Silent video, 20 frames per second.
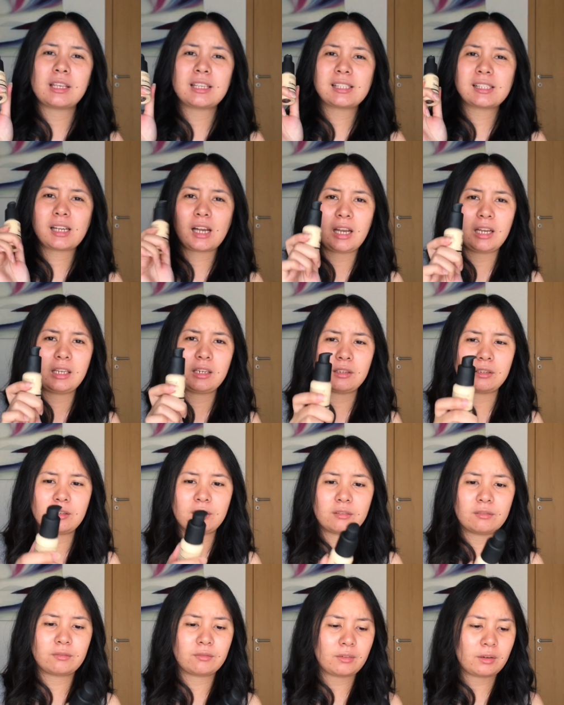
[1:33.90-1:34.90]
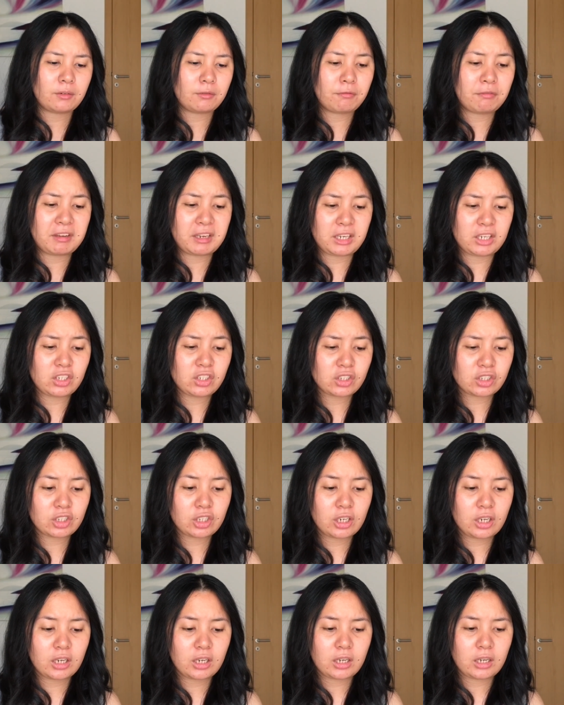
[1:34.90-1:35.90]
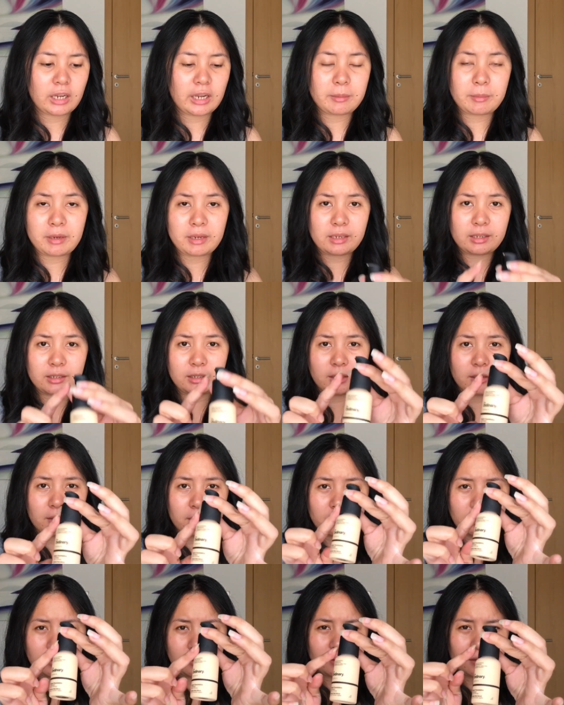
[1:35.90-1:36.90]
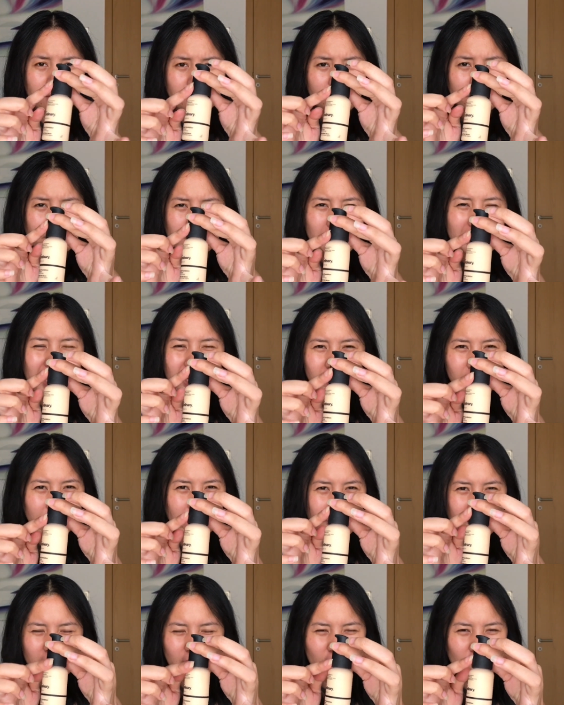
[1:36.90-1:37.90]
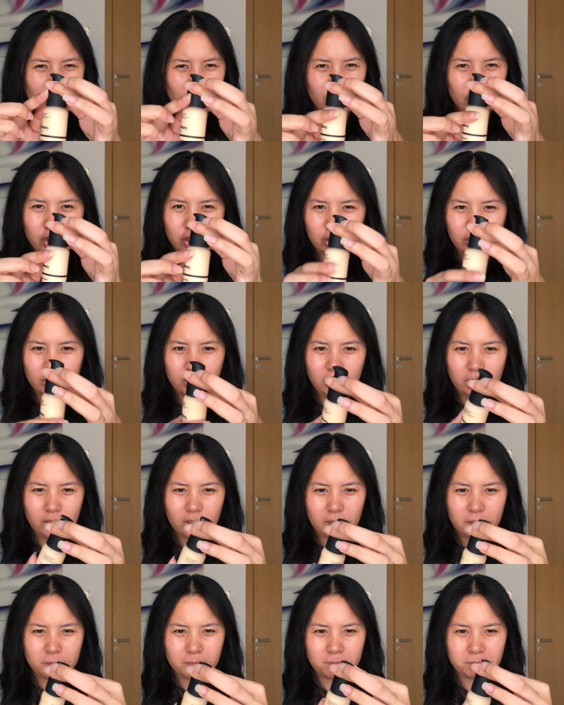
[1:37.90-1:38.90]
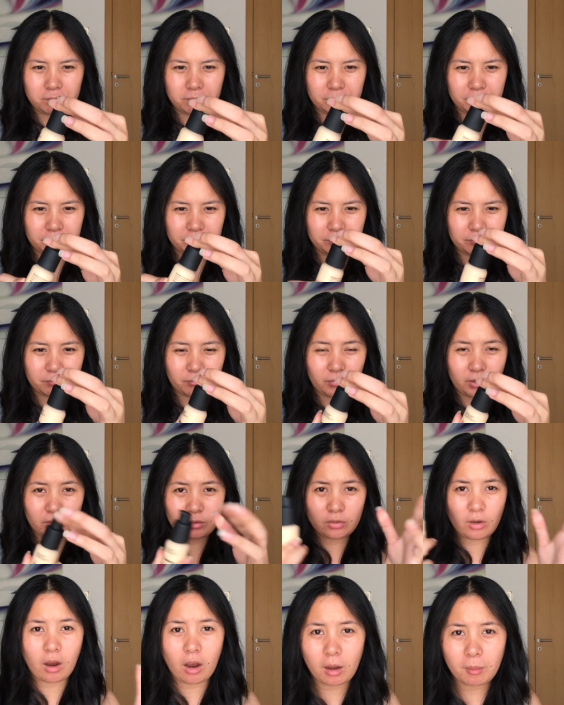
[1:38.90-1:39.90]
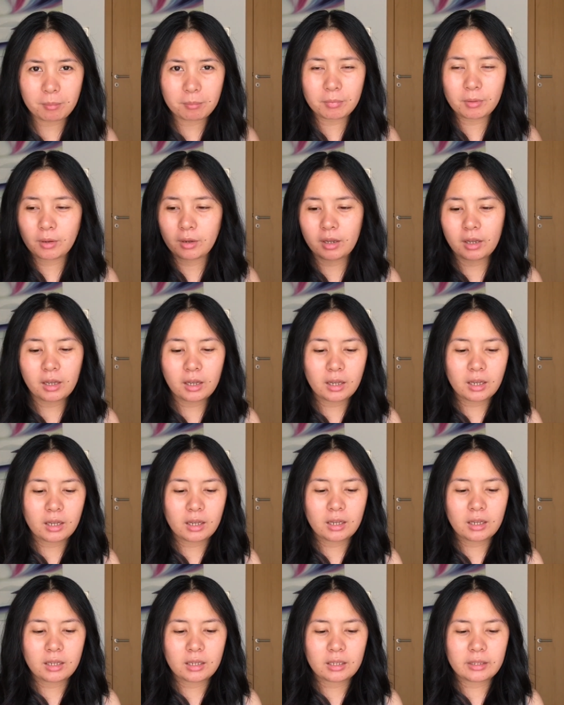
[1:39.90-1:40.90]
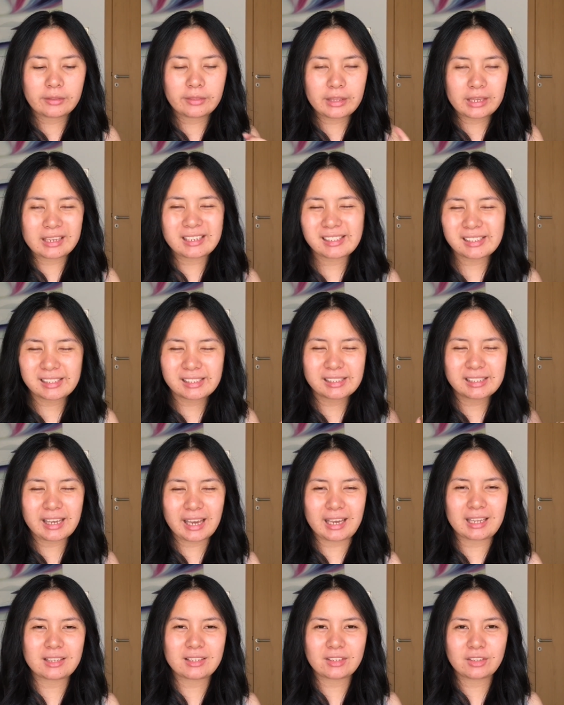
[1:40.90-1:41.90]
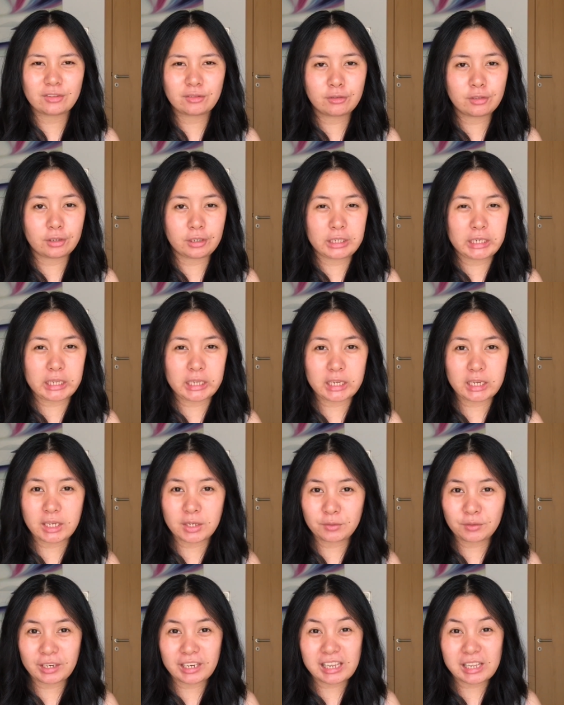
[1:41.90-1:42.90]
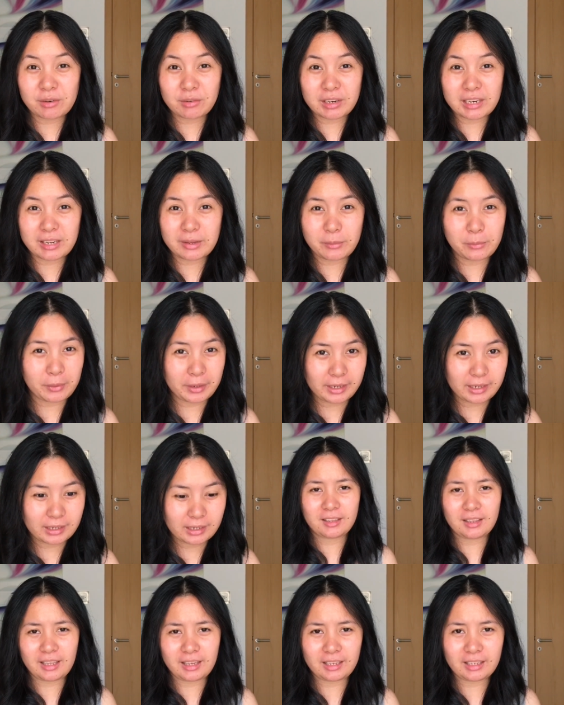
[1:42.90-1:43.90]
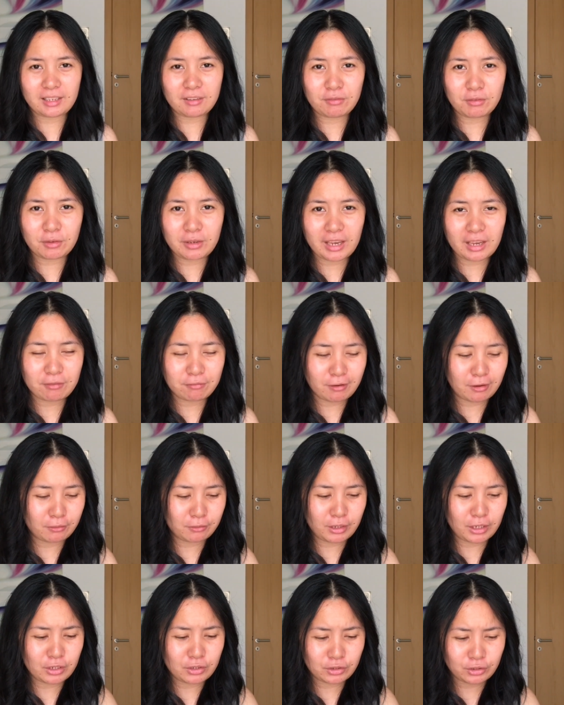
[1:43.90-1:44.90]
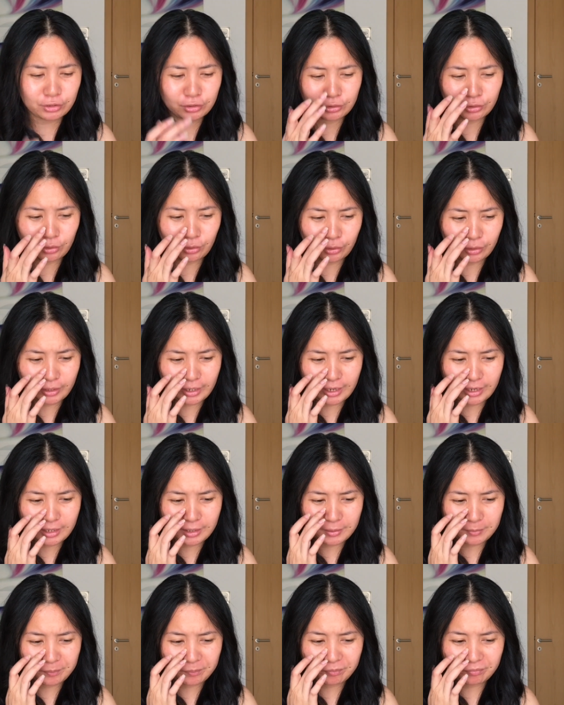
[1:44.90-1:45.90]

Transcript: this kind of finish, I mean, the matte finished top, this gets dirty really quick. Like, if you get foundation on it,